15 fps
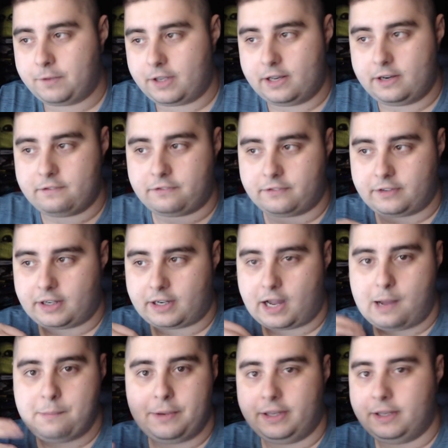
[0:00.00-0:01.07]
kind of
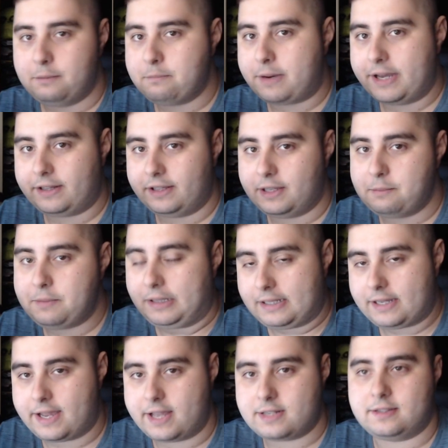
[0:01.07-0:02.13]
coming in, biting him in
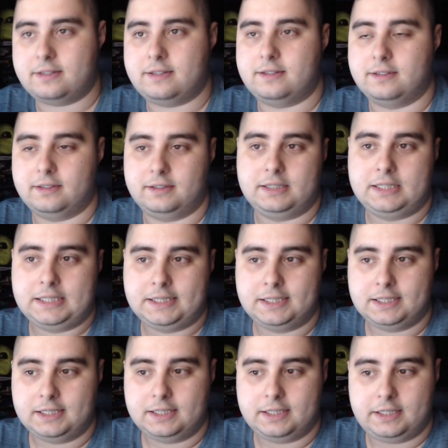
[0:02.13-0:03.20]
the ass
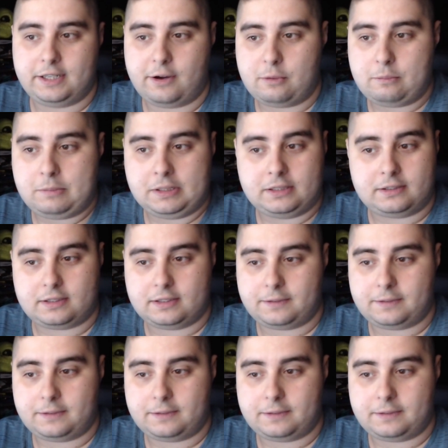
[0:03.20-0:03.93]
now, but